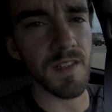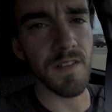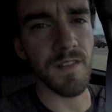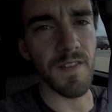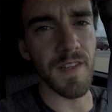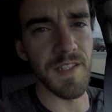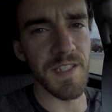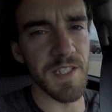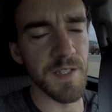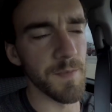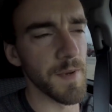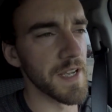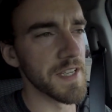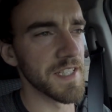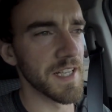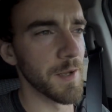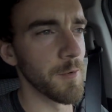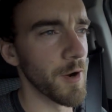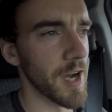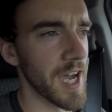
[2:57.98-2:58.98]
This is
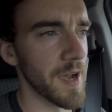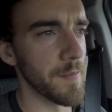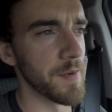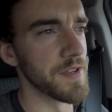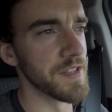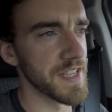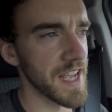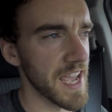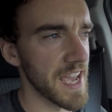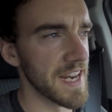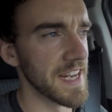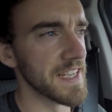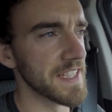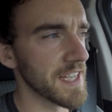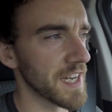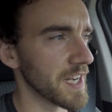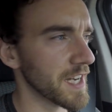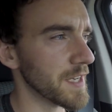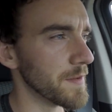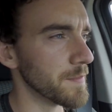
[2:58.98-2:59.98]
basically what happens any
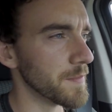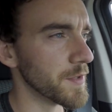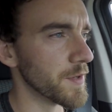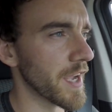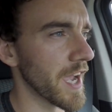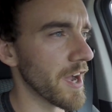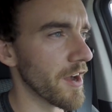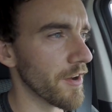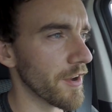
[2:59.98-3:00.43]
time you get